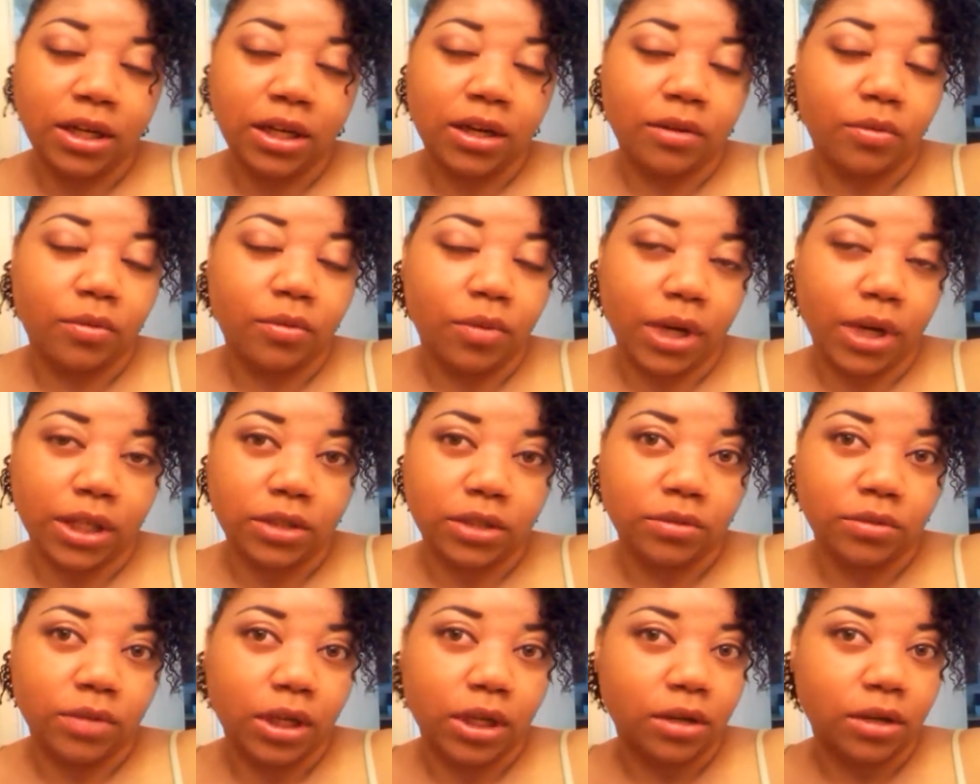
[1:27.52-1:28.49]
way
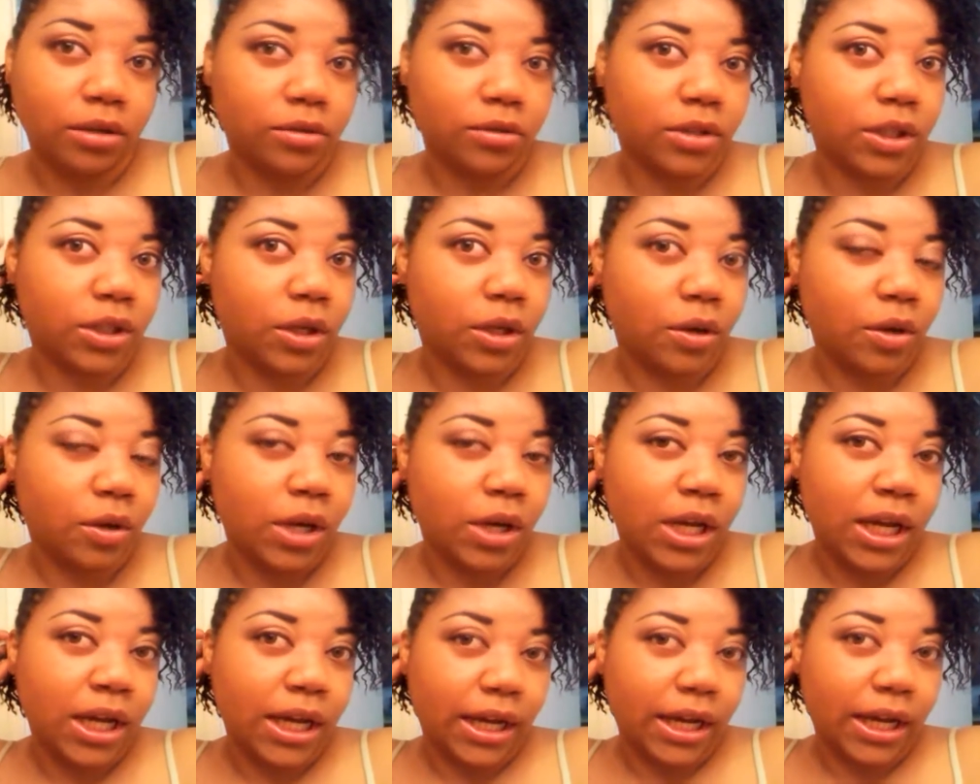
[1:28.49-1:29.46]
too long. So
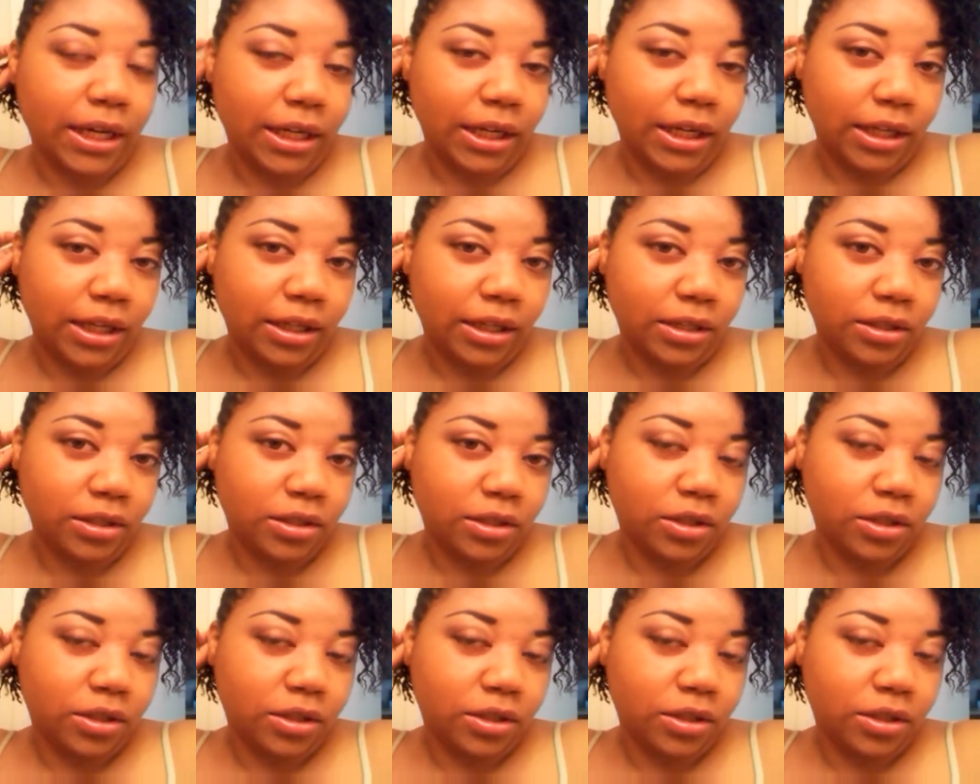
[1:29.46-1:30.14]
I did